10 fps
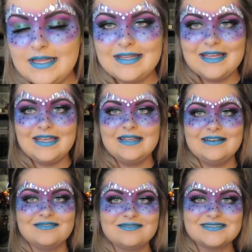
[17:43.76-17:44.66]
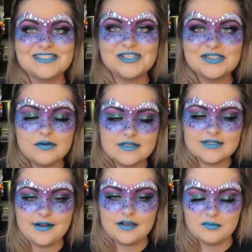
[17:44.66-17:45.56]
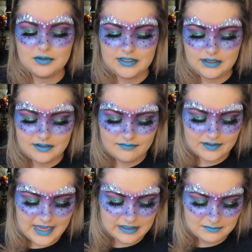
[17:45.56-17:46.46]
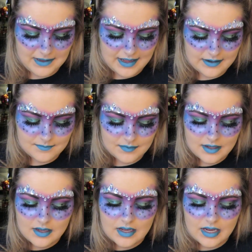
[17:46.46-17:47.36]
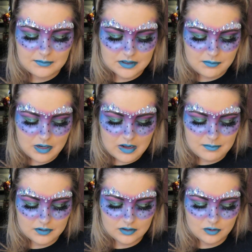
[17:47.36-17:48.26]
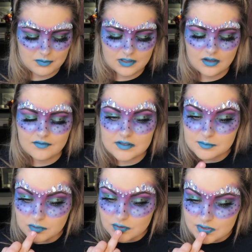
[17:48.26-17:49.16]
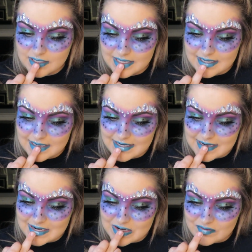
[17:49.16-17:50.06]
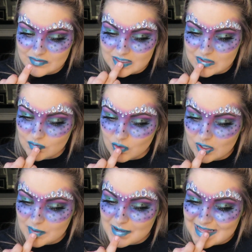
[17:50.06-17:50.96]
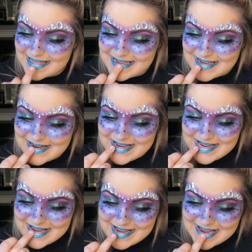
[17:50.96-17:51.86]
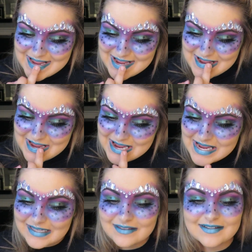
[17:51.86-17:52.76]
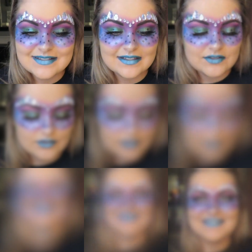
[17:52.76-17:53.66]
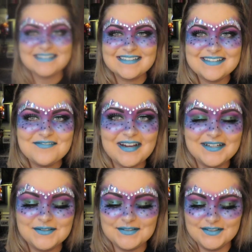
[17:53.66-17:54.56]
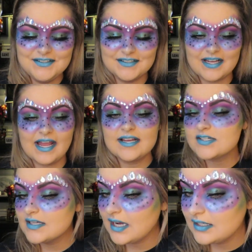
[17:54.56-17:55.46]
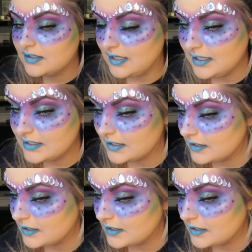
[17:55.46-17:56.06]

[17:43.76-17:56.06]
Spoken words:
And then, just so it's not completely flat and matte, I'm gonna pop a little bit of this blue shade of the Aurora palette in the center. So this is the final look. I actually kind of like